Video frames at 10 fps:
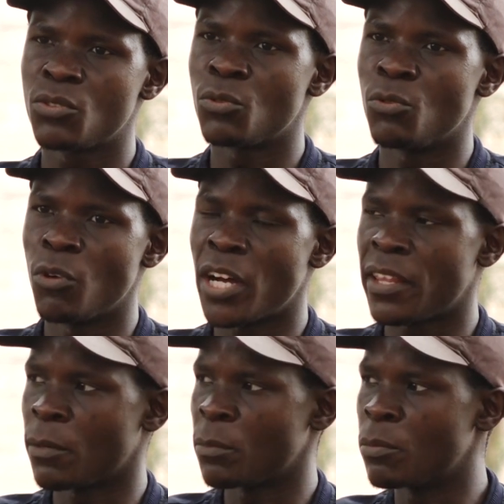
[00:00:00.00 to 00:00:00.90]
to
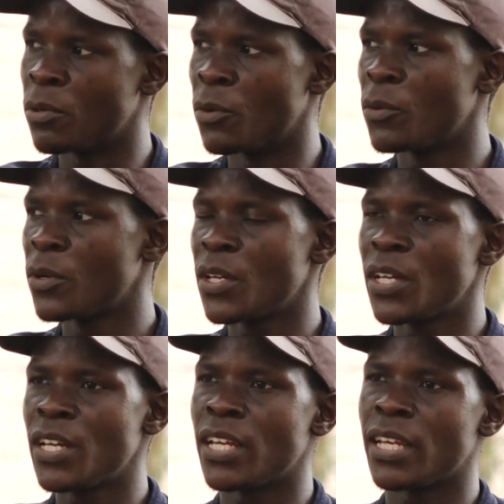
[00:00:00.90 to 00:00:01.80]
other people,
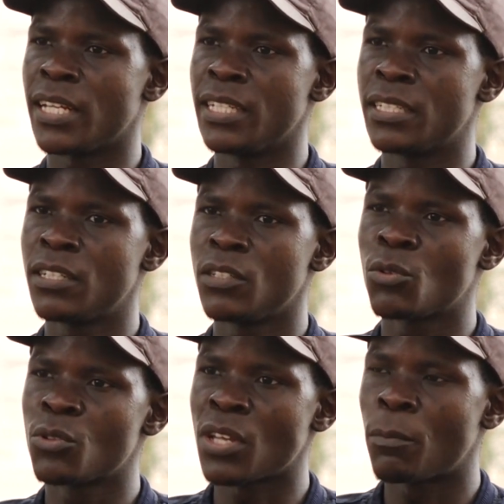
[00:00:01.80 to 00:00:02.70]
like
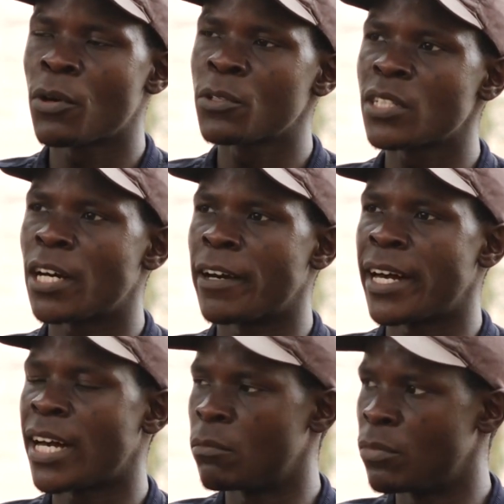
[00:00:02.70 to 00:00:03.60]
to support our
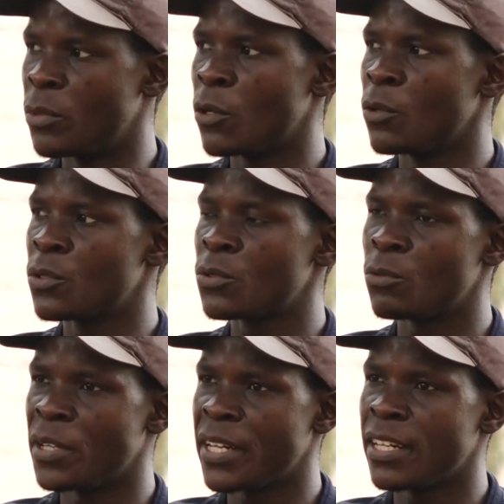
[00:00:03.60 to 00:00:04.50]
hub, because
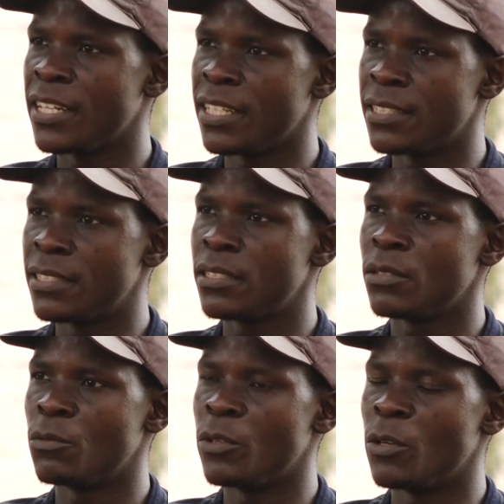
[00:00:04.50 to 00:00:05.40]
we really need,
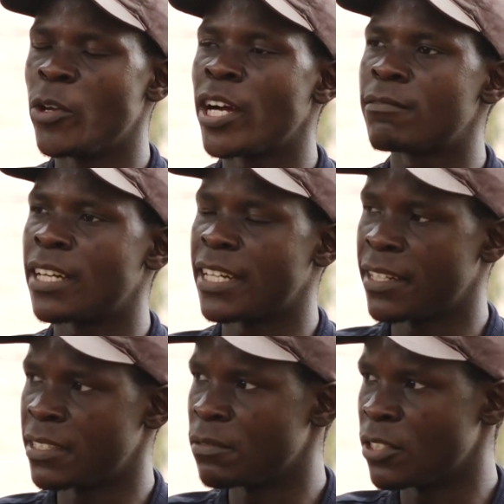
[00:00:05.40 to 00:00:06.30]
we have a
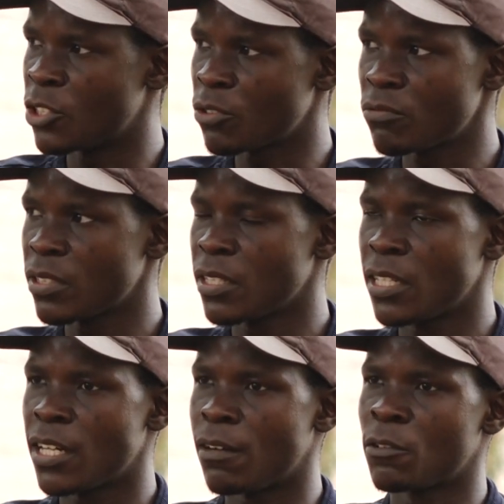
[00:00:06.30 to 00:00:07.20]
great vision.
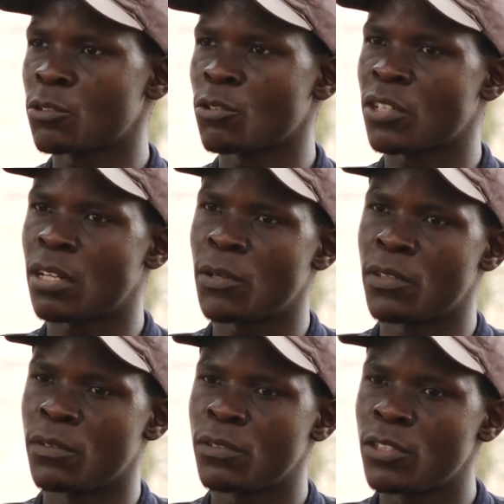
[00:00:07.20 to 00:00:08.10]
I've not talked about
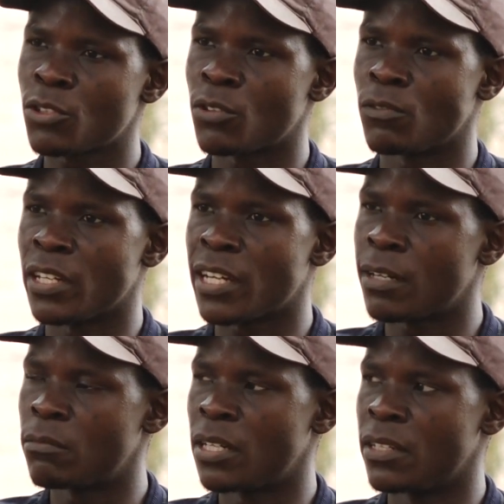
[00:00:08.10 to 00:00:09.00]
the vision of the
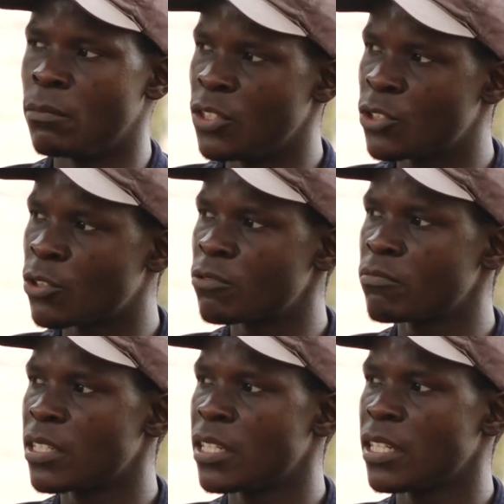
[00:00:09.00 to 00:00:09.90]
hub and the mission,
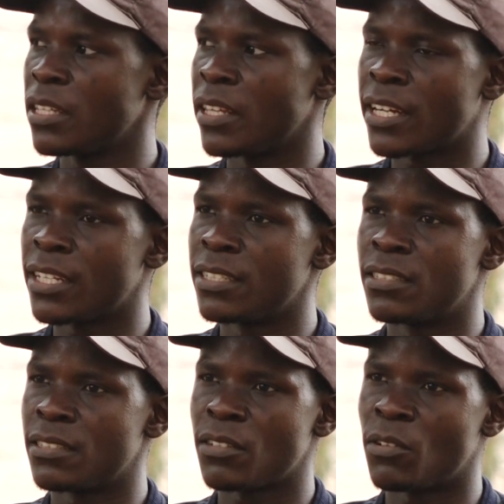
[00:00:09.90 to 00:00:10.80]
the
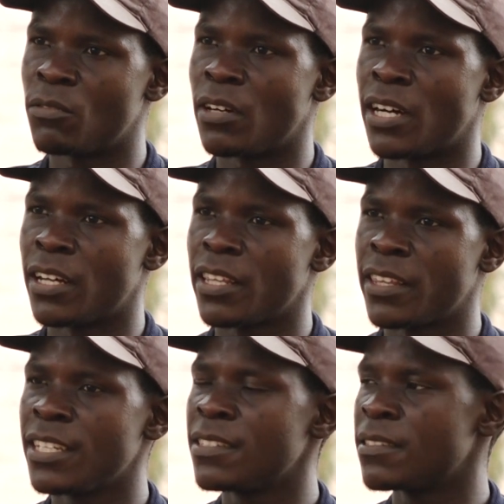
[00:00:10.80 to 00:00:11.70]
kind of
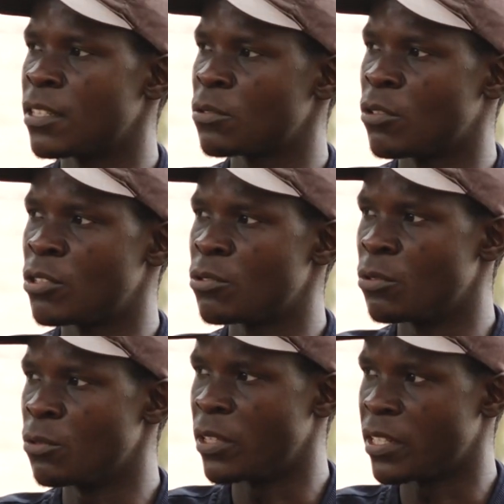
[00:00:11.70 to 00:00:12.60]
things that we want to
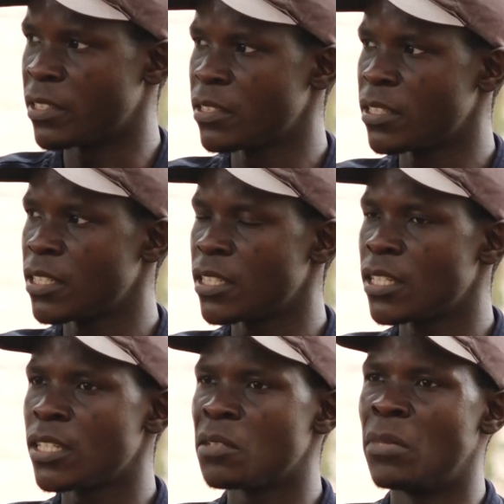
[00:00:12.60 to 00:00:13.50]
do there.
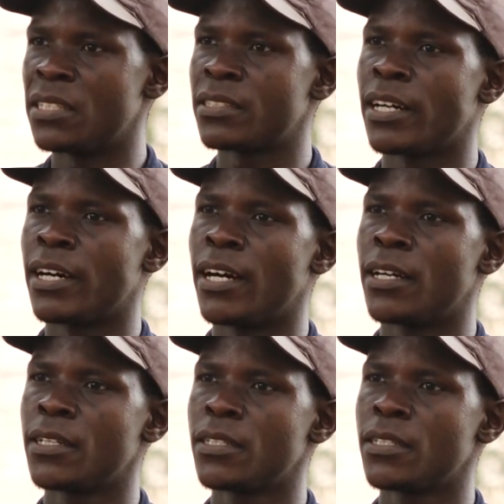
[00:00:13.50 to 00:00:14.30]
But